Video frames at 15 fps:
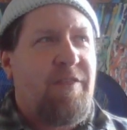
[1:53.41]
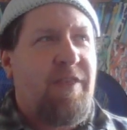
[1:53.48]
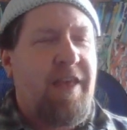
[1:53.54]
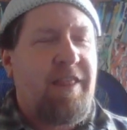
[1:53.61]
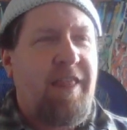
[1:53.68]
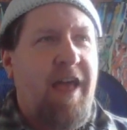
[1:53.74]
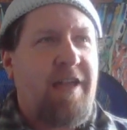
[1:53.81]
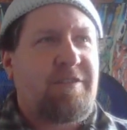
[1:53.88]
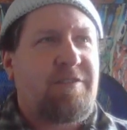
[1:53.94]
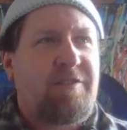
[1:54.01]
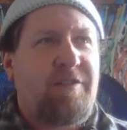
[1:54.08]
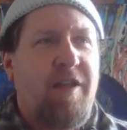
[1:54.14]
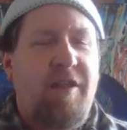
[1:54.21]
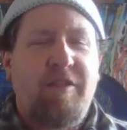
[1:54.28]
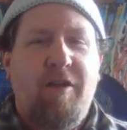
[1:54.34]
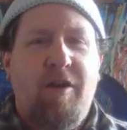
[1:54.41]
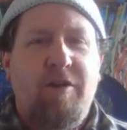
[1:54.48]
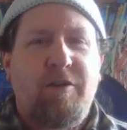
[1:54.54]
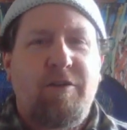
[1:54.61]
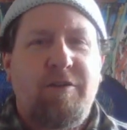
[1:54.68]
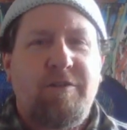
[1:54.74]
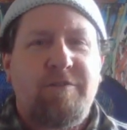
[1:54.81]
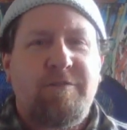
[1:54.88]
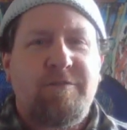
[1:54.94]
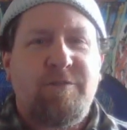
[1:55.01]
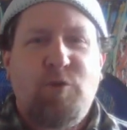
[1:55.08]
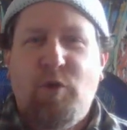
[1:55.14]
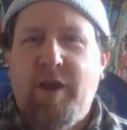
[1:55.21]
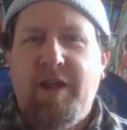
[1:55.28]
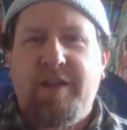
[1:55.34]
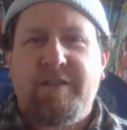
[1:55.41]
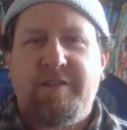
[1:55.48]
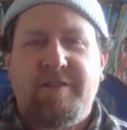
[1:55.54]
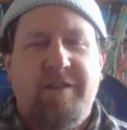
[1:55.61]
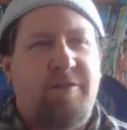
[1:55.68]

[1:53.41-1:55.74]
they last a lot longer, great.